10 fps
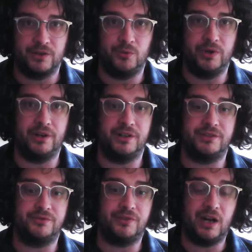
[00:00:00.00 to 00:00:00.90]
we are going to
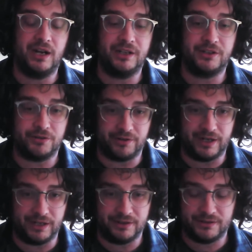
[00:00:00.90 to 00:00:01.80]
define and
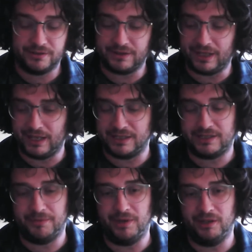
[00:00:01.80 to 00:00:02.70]
create the
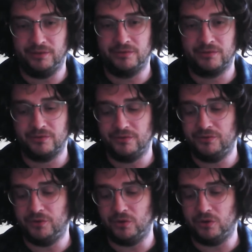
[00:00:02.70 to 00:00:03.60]
HTML
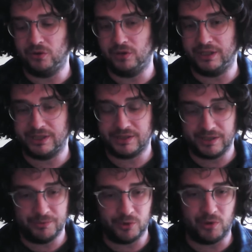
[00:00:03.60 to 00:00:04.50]
for a
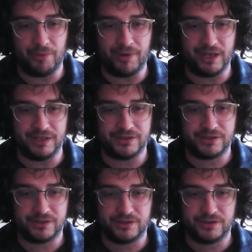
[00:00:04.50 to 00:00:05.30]
simple web page